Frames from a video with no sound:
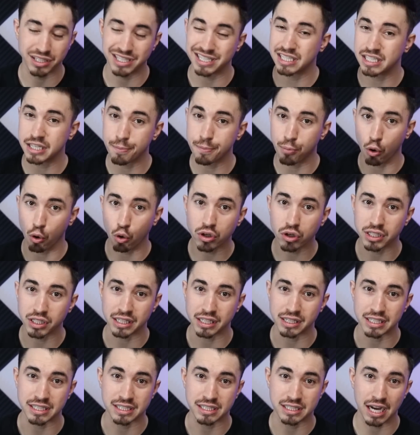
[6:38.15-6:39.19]
It's important
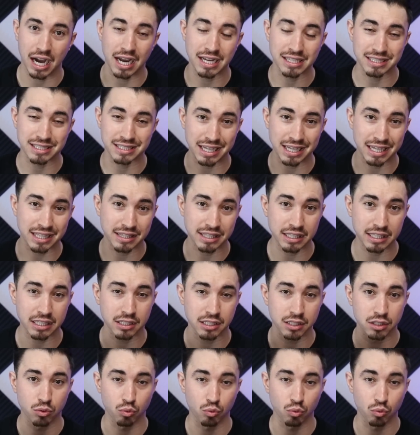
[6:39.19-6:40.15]
that these guys get the